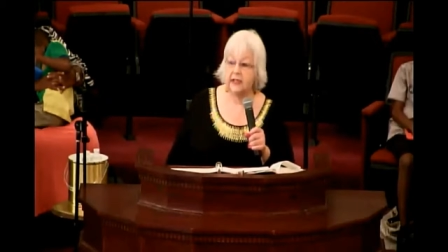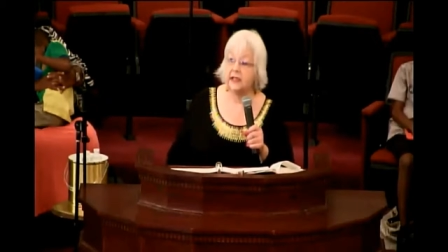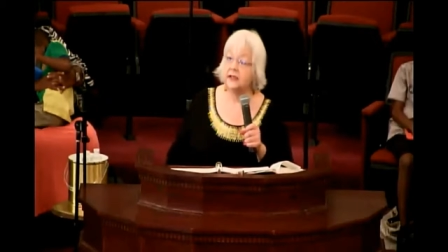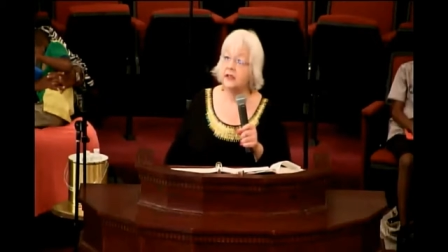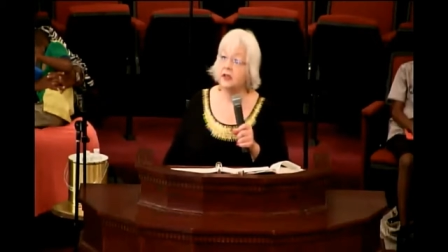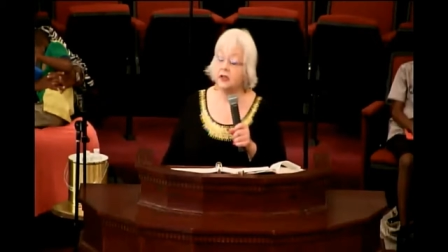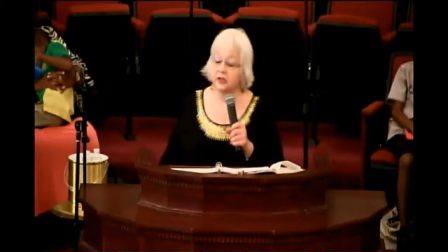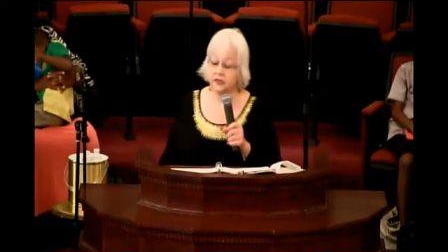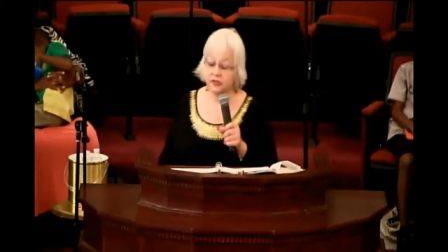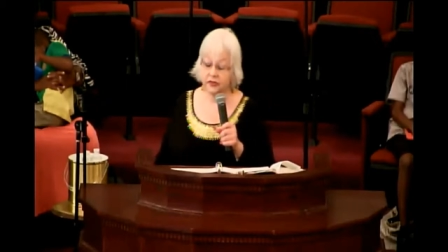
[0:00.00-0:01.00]
In the
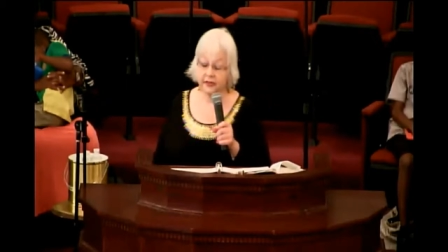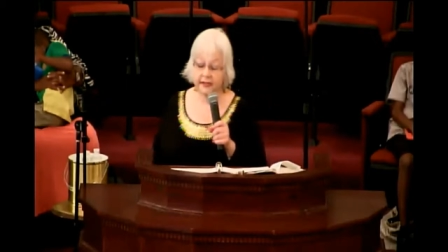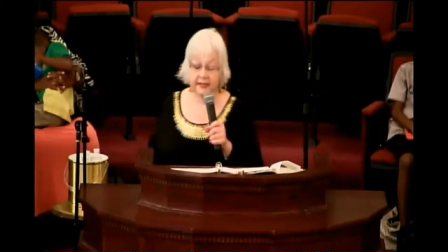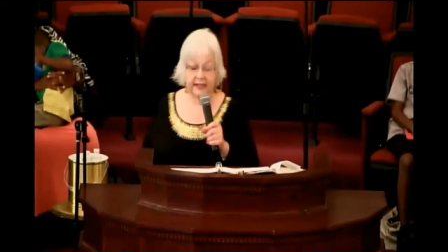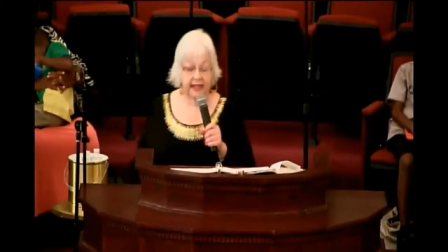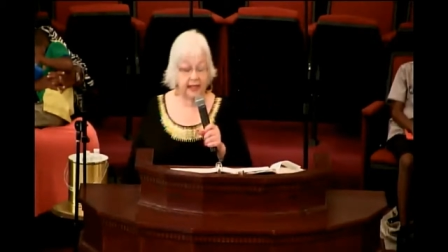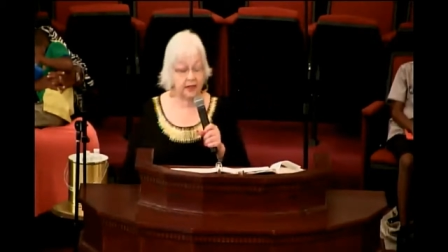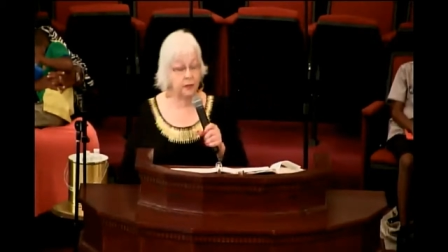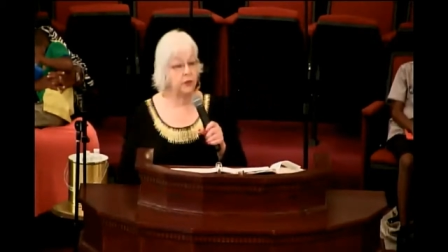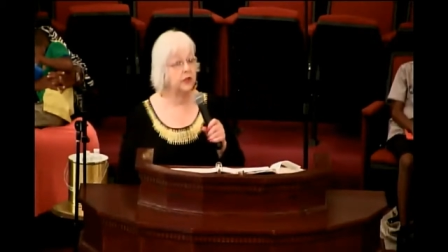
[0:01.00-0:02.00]
culture of the
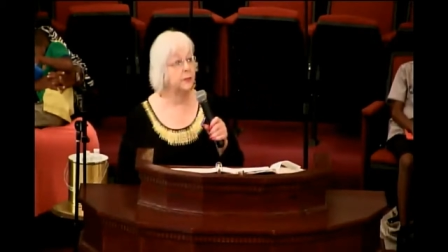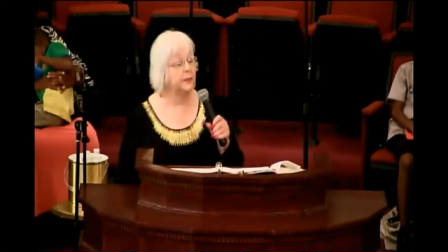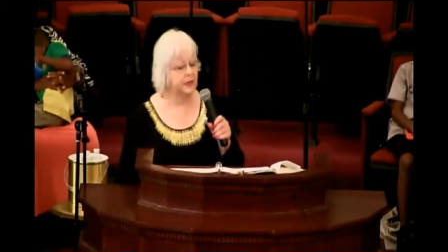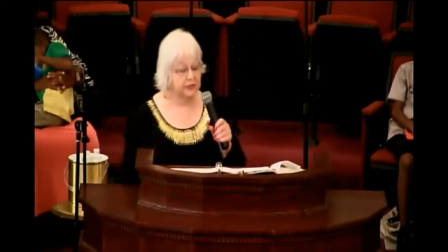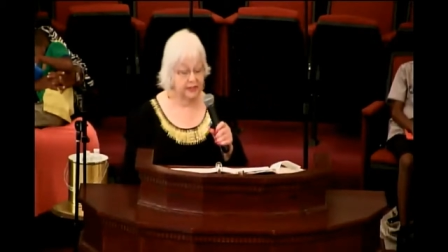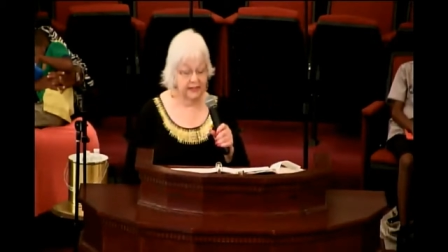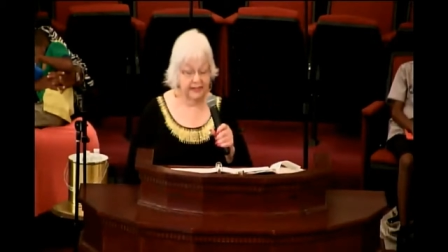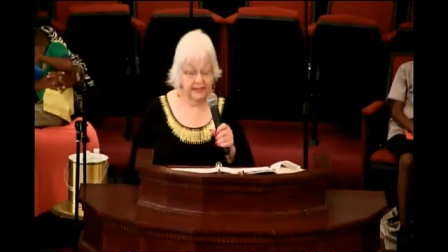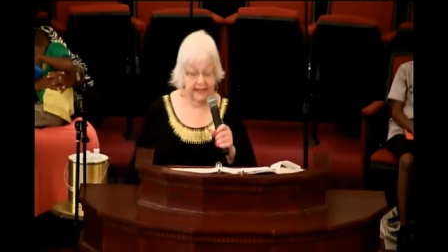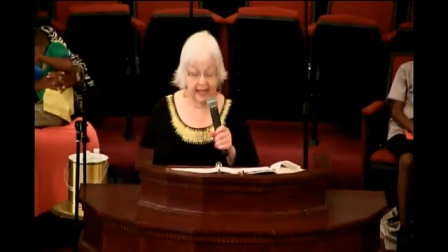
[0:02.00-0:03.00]
day, when a
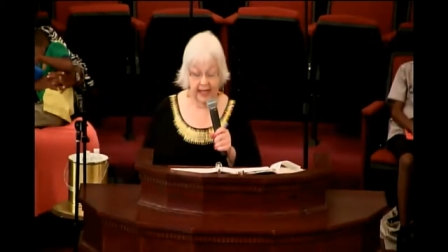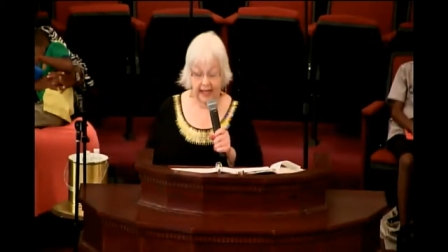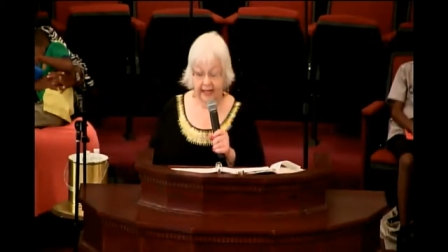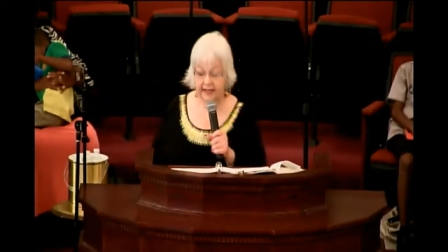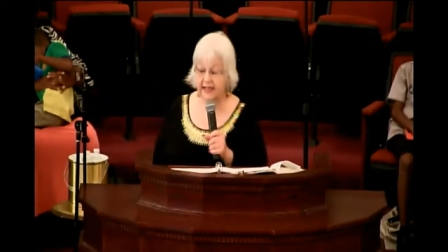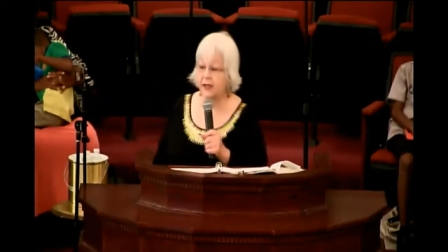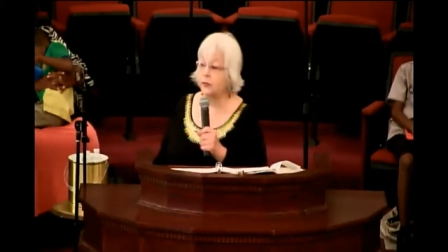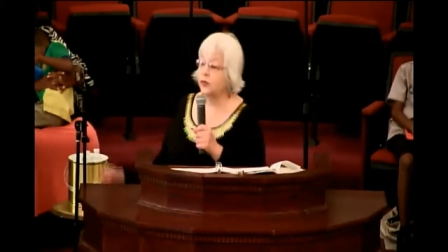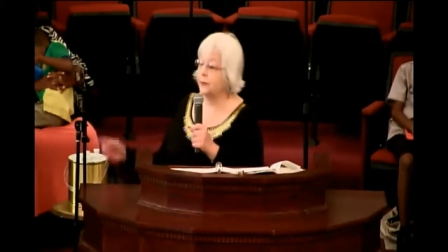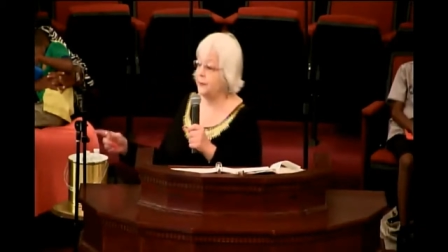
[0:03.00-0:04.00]
person died, they
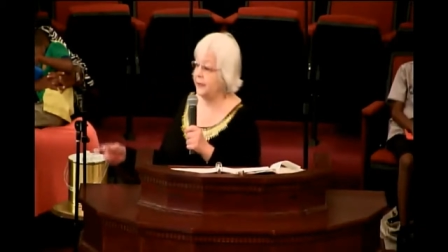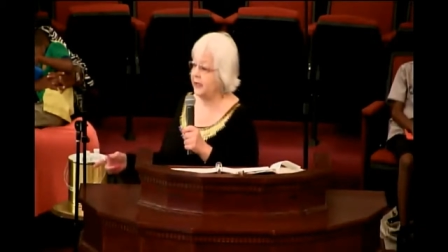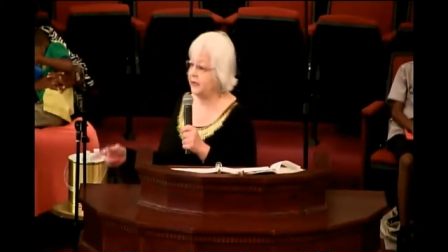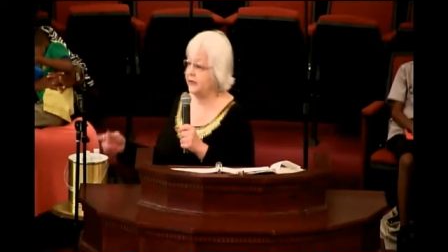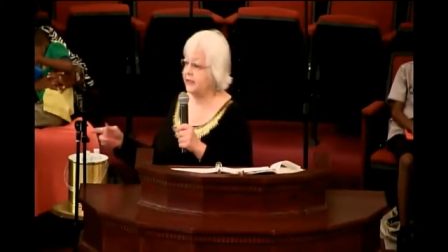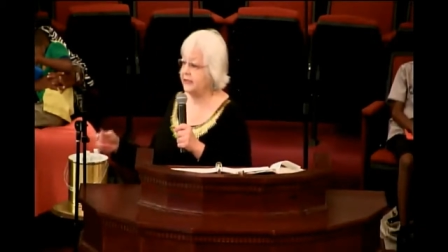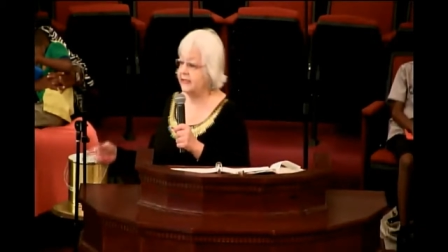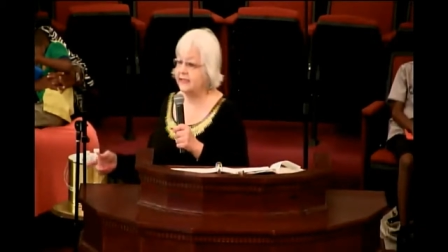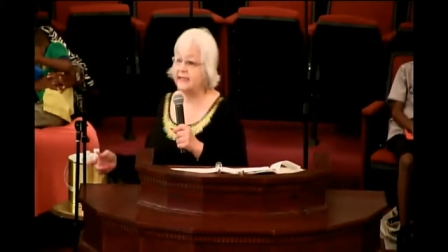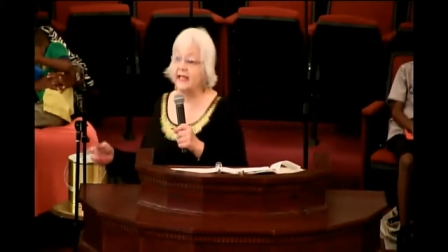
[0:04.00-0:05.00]
were buried
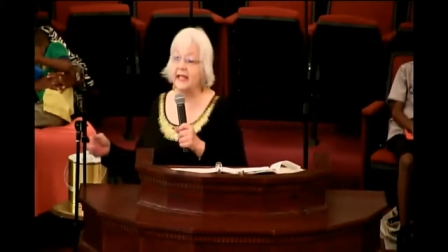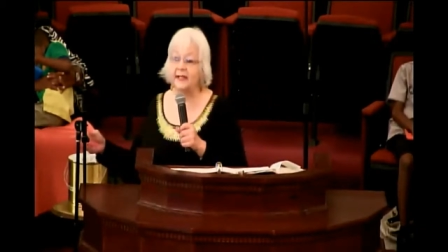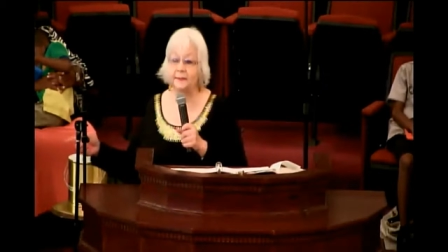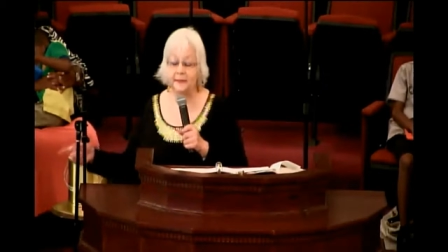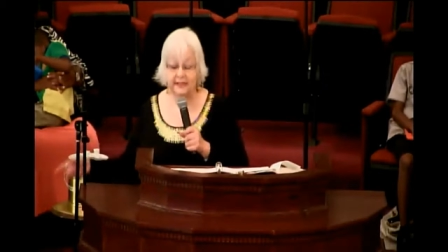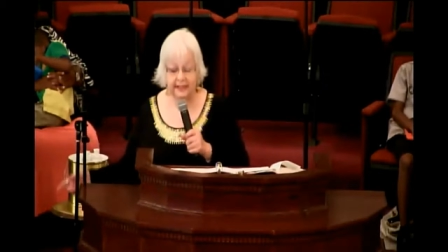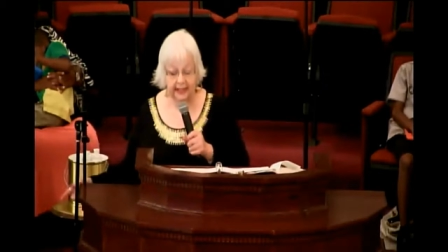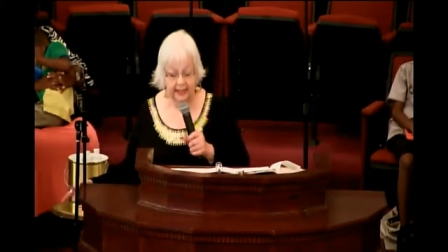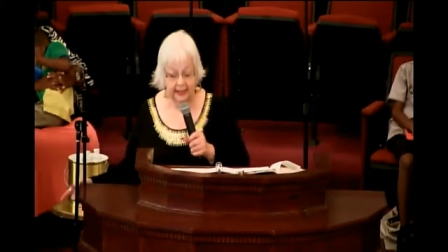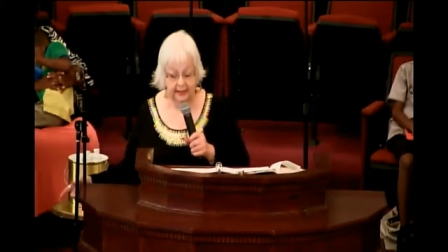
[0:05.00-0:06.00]
the same
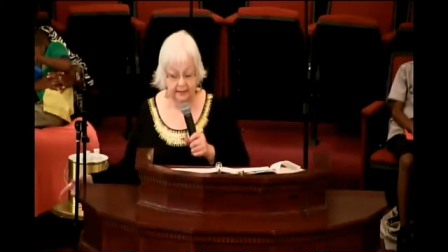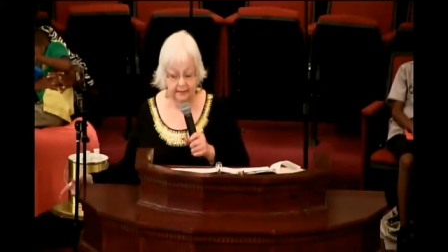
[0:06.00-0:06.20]
day.